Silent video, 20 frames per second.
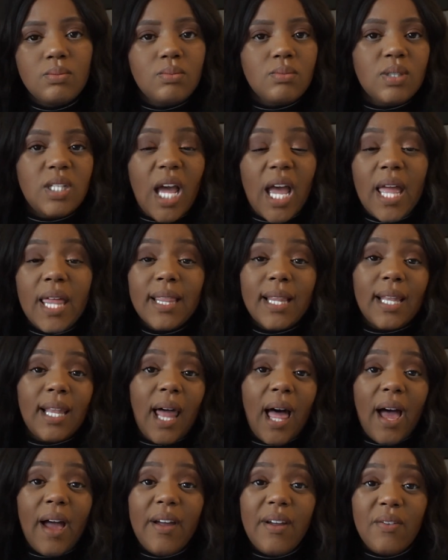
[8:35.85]
day in the
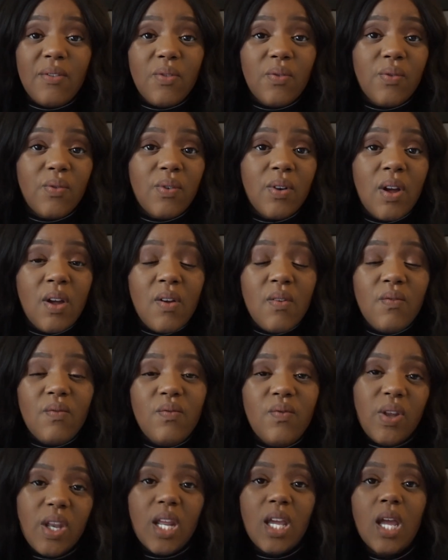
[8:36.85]
life
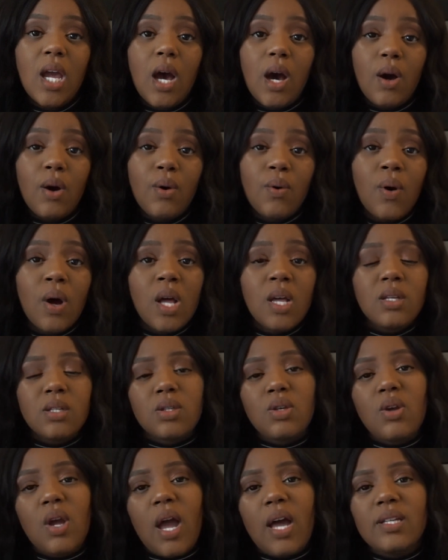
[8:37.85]
video,
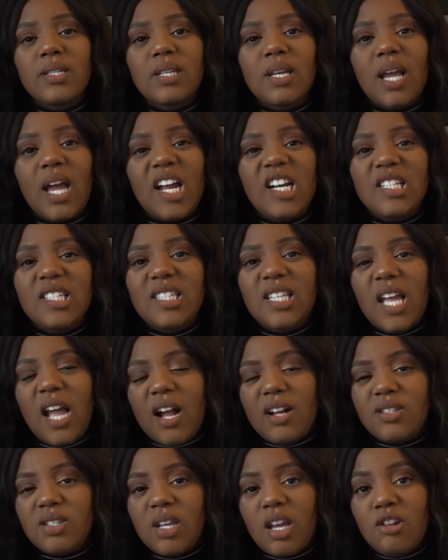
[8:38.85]
so you guys can kind of see
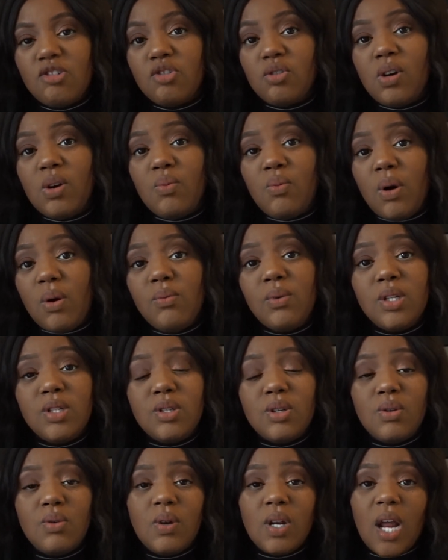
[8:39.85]
our schedule and what we
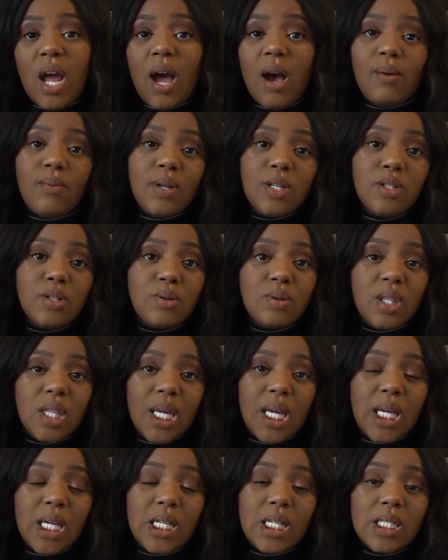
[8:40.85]
do and how we do
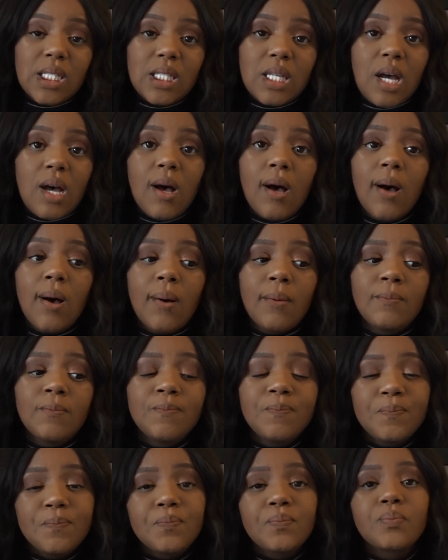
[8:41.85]
things.
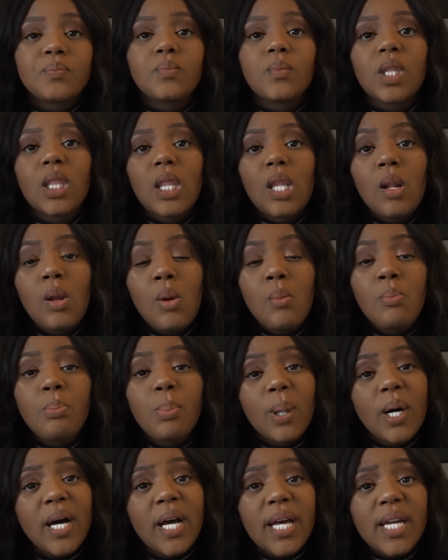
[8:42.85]

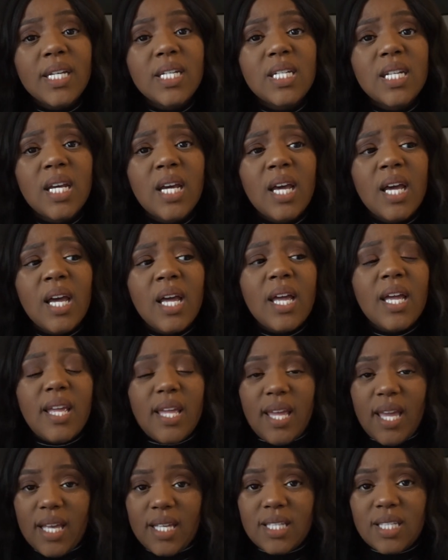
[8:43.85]
But
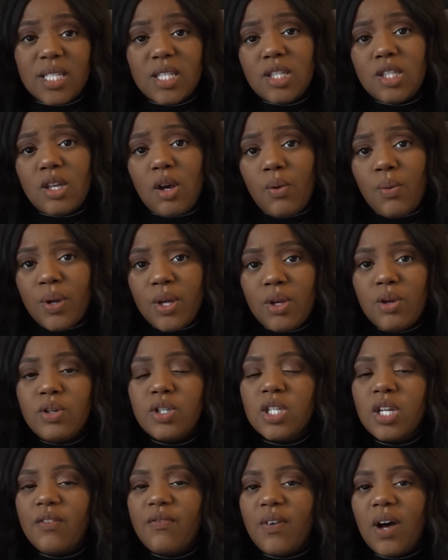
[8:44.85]
yes, so we
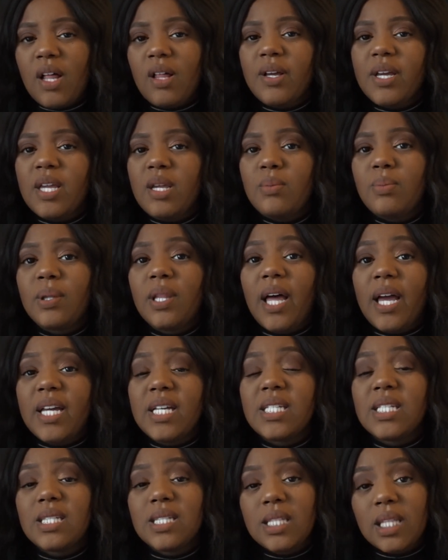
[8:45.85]
usually follow eat, play,
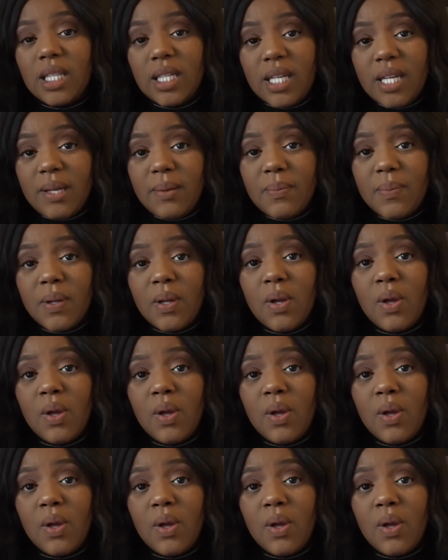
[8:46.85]
sleep,